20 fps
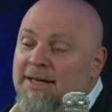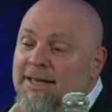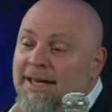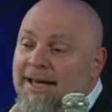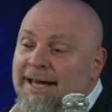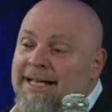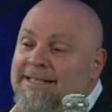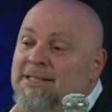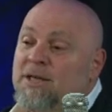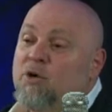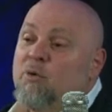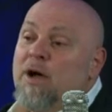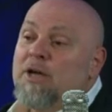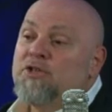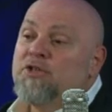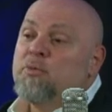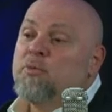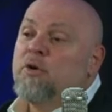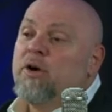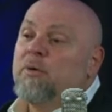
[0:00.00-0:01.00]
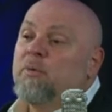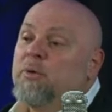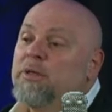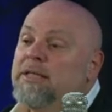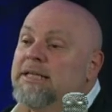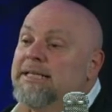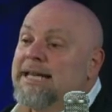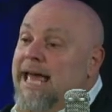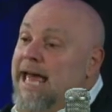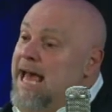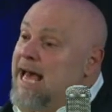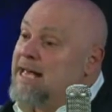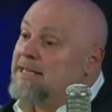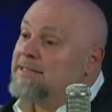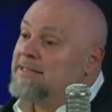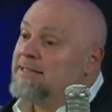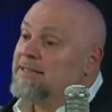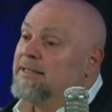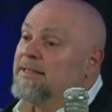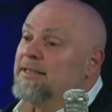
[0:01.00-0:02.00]
Uh, it's a question we're unwilling to
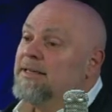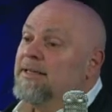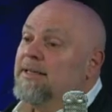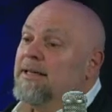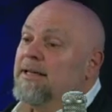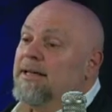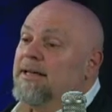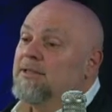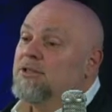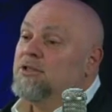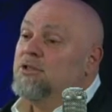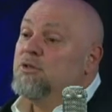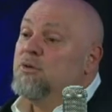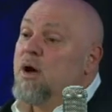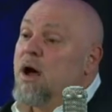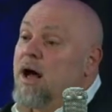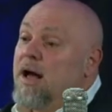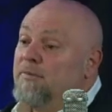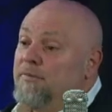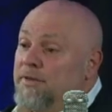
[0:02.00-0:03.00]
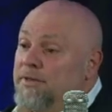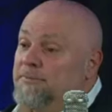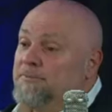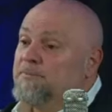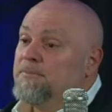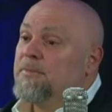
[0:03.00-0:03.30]
ask uh, too often.